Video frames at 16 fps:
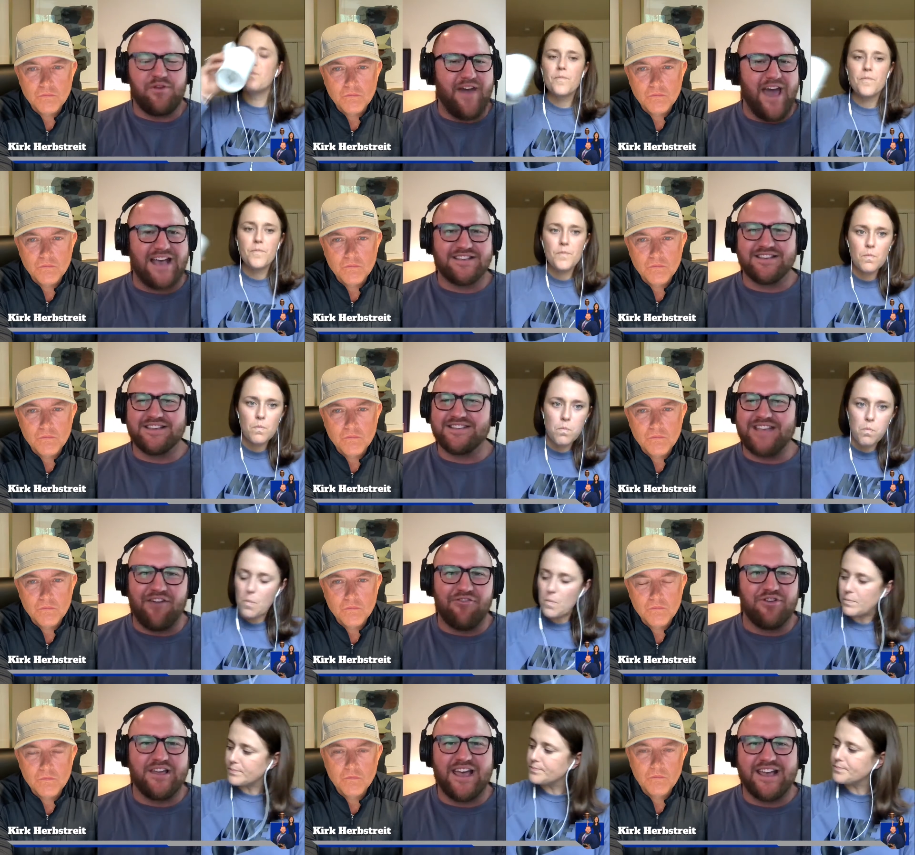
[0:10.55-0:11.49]
Speaker 1: asked this to
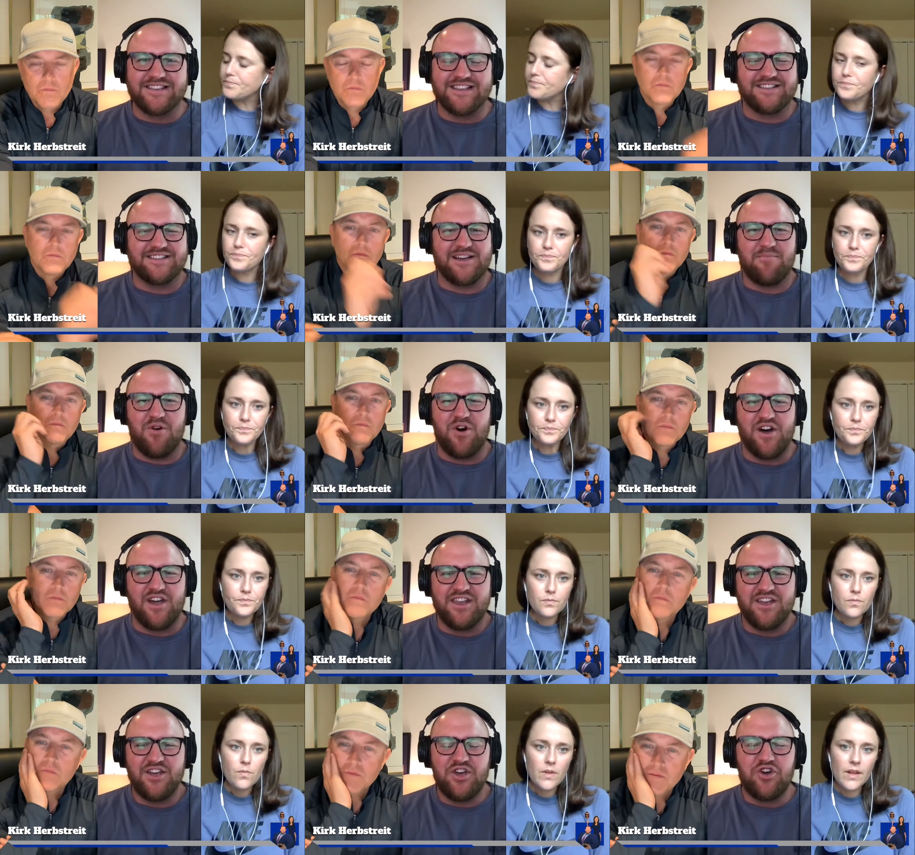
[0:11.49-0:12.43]
every guest that's come
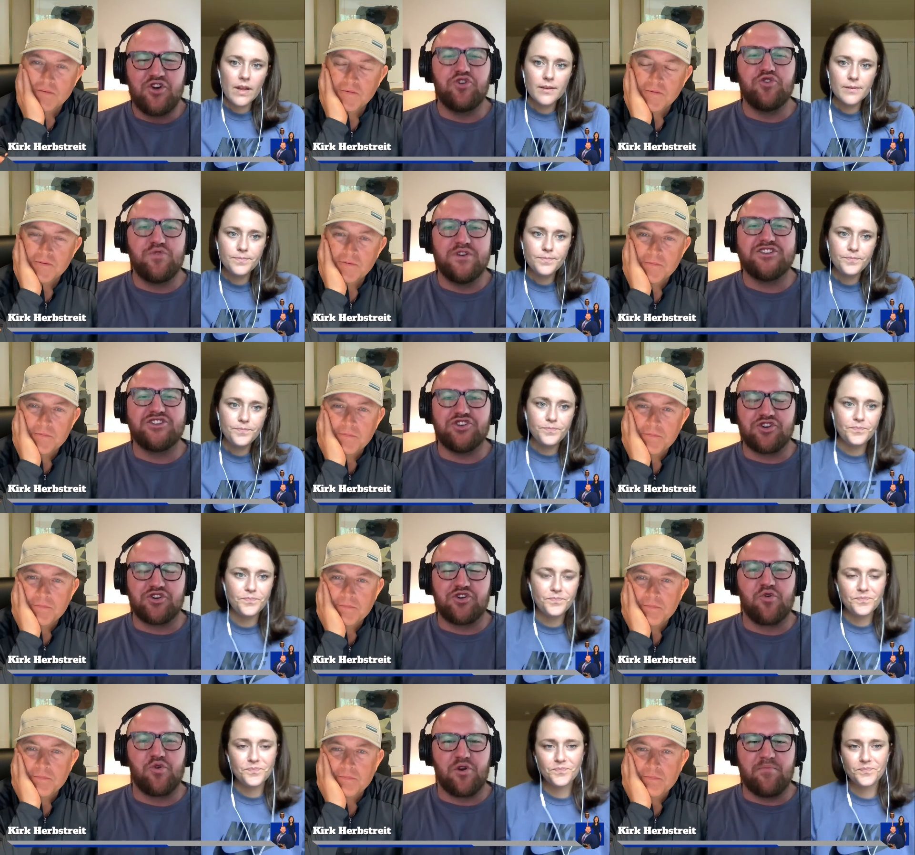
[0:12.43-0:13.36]
on: Who is your
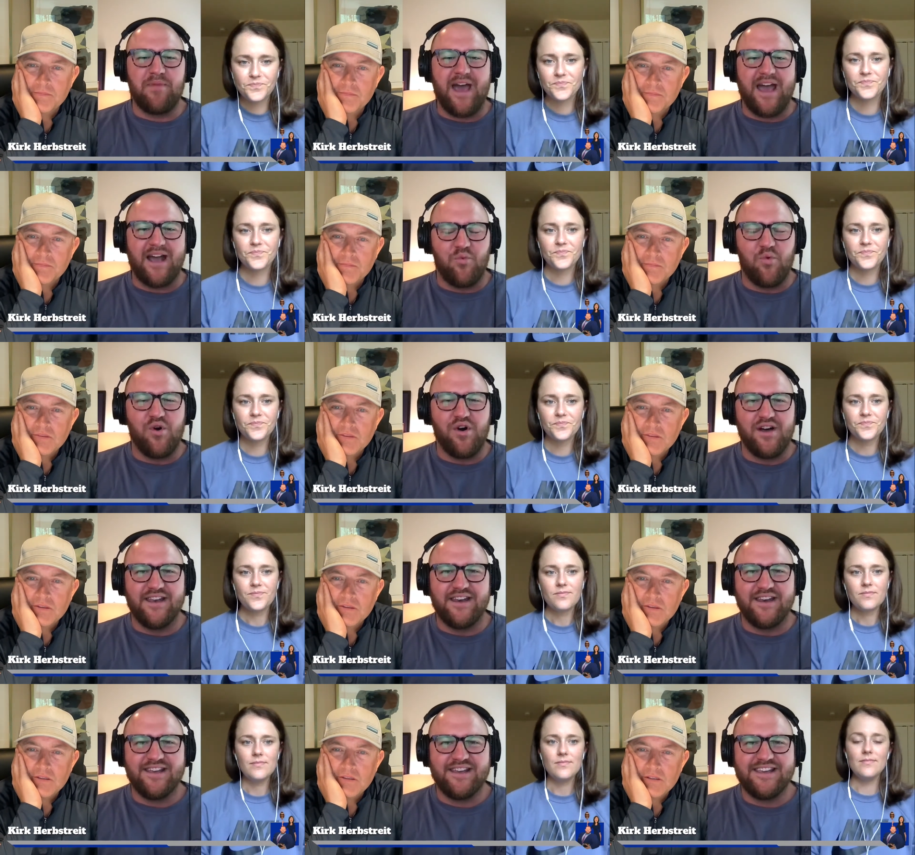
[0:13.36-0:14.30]
quarterback
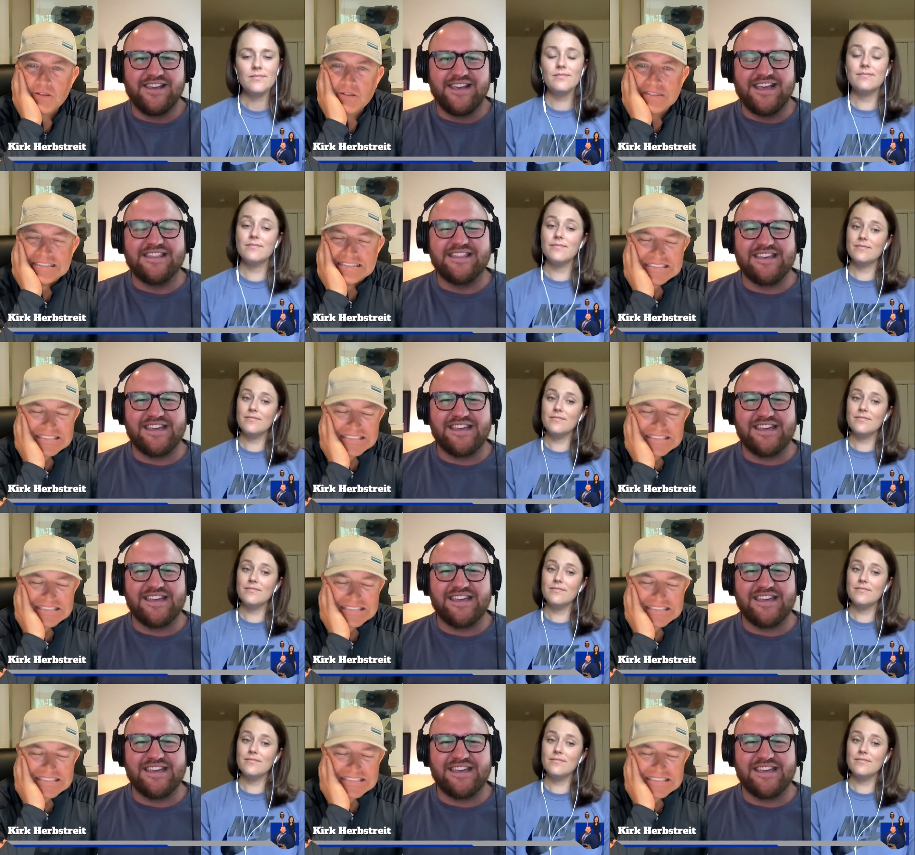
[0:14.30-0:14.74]
one in the